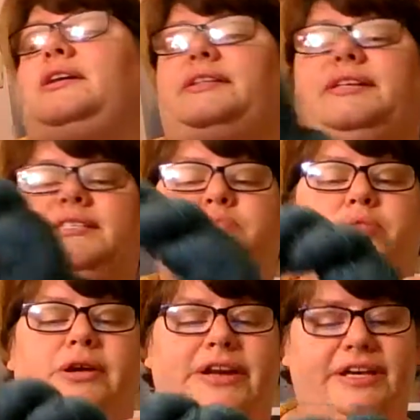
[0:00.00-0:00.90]
this
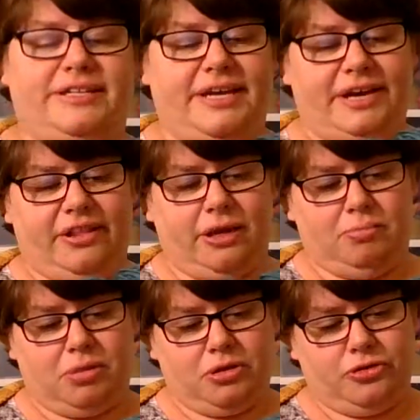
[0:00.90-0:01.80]
pretty tealy
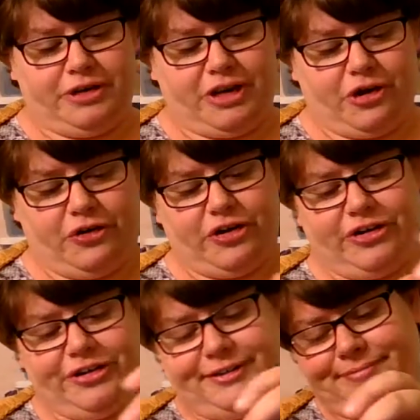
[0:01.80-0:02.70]
blue
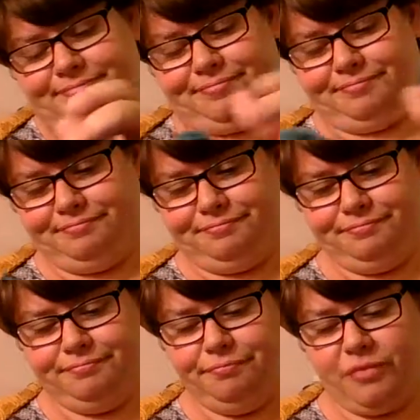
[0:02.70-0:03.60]
yarn
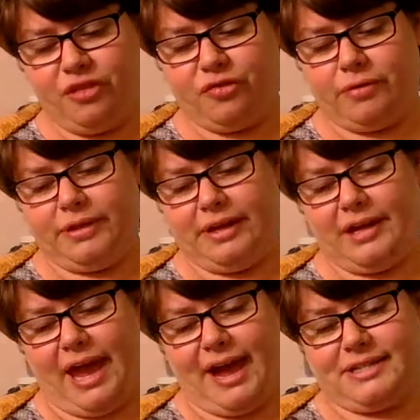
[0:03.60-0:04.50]
from the
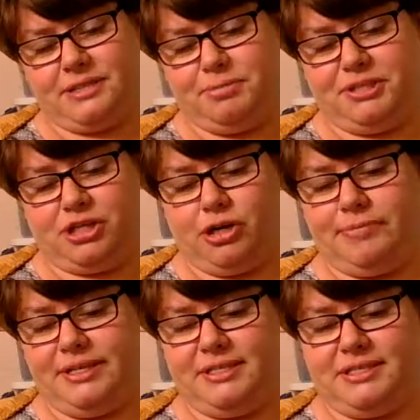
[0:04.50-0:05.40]
Cat's
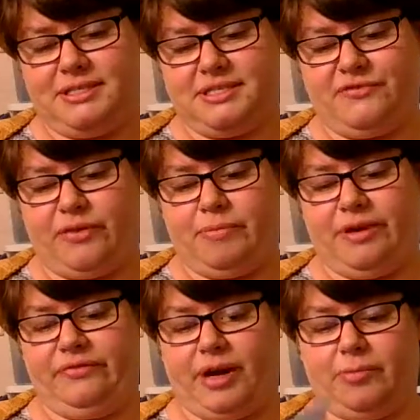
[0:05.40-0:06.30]
Pajamas from
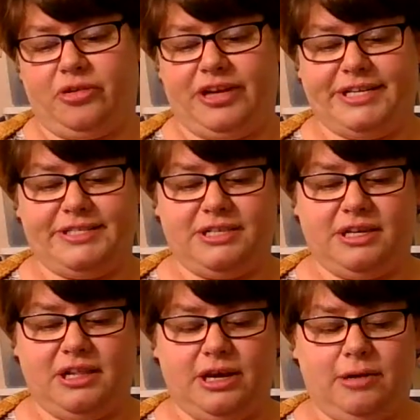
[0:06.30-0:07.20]
my Fabriista
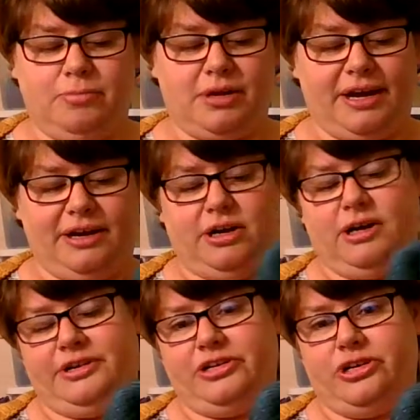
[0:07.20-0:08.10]
Club. I
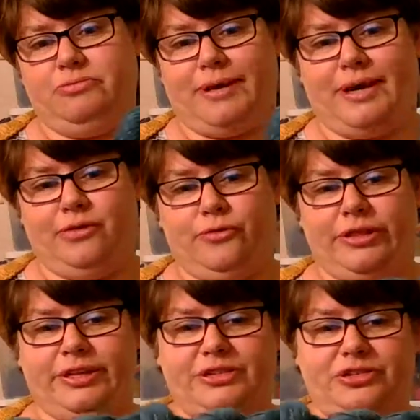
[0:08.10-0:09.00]
got a tote bag
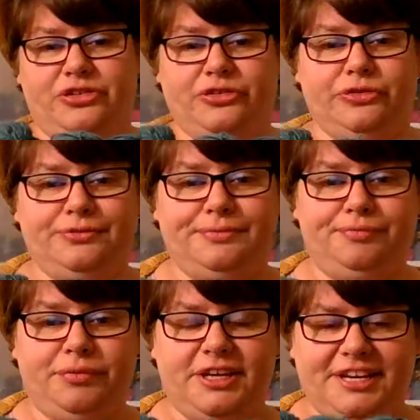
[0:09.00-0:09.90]
with it too.
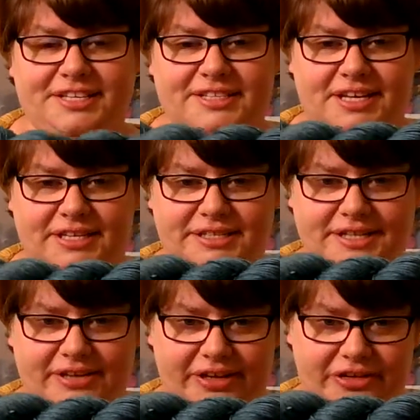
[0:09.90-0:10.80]
It's like a
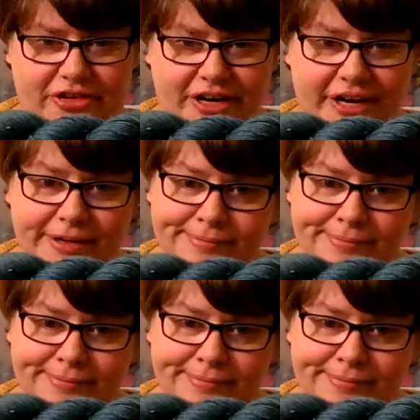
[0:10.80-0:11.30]
tealy gray.